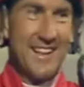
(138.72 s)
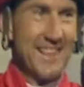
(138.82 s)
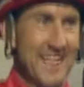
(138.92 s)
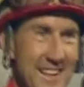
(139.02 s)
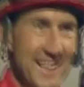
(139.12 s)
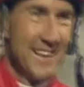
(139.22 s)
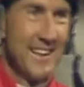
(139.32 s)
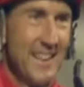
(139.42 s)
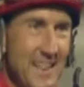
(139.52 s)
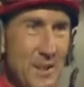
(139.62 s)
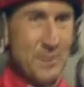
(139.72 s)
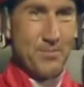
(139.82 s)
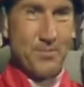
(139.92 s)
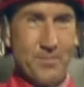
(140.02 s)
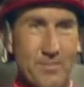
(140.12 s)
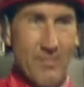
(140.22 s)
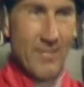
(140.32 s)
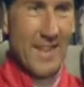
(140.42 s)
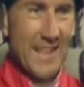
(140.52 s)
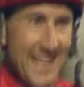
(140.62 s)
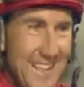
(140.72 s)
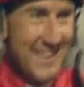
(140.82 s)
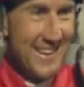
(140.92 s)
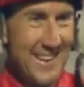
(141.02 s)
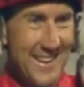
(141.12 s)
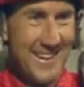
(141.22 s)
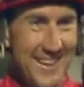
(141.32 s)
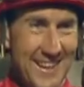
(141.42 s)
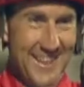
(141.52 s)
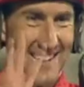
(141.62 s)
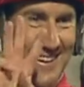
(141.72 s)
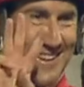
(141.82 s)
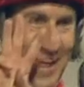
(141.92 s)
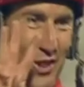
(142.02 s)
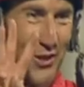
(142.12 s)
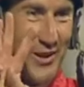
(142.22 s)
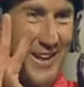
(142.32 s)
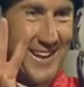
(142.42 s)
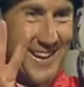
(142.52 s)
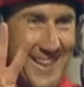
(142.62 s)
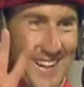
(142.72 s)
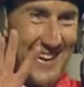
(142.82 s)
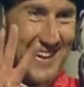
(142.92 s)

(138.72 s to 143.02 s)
it's like, and when Jerry Bailey came back, I go, wow, I was worried about you